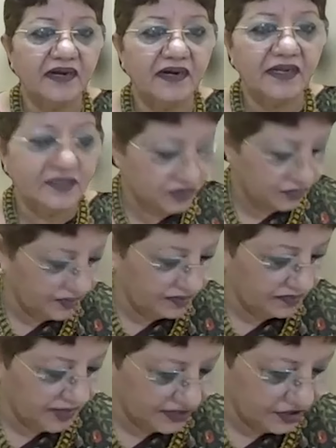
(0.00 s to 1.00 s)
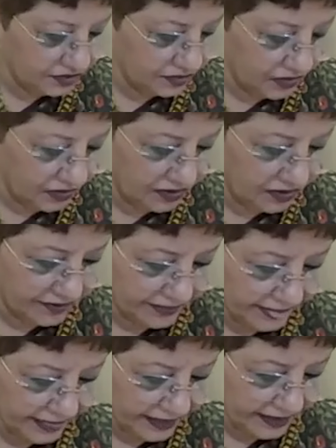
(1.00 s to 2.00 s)
There needs to be much more,
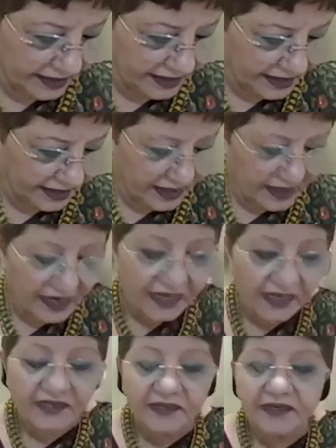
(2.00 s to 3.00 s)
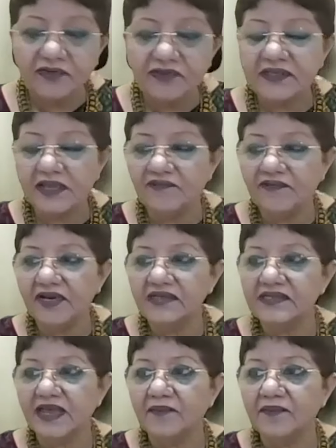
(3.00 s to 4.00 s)
right? Now, say for
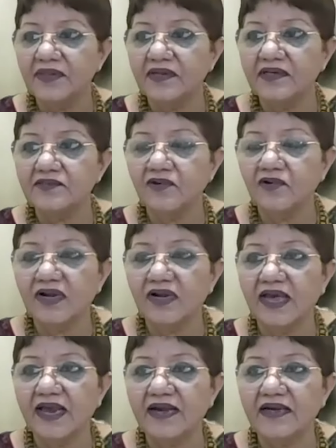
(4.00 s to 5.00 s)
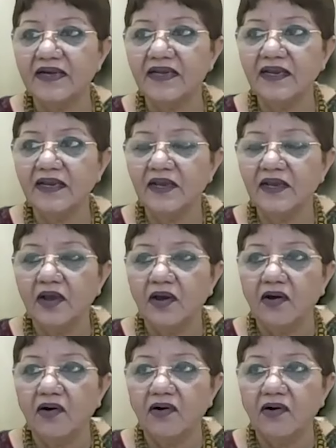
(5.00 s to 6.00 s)
example, there is no clarity
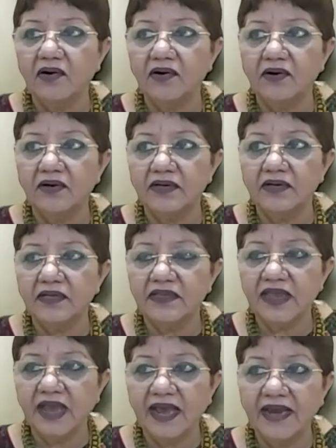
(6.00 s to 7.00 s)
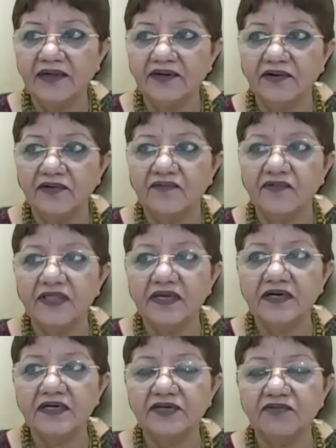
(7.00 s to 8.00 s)
or in the act
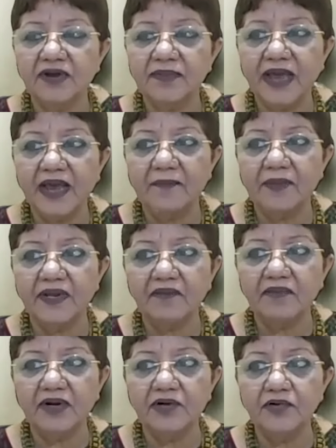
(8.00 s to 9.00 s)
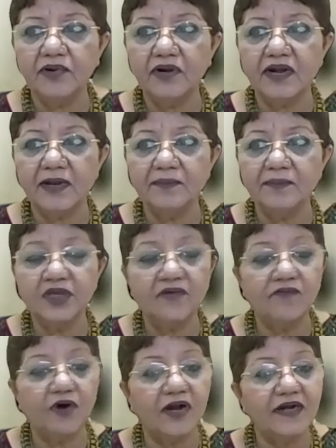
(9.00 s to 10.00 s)
whether it will be applicable to
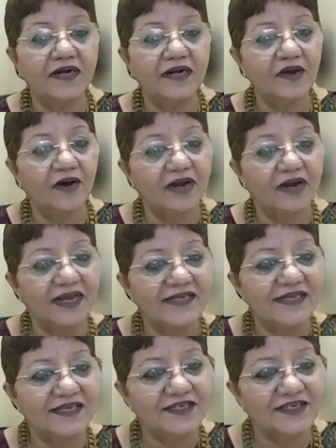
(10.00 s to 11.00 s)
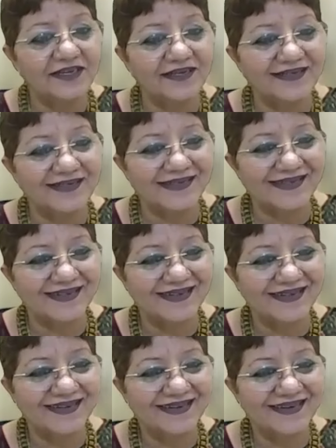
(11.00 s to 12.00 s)
clubs or voluntary organizations.
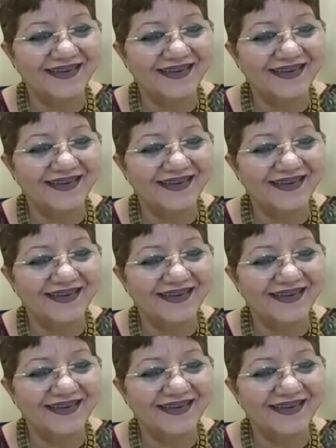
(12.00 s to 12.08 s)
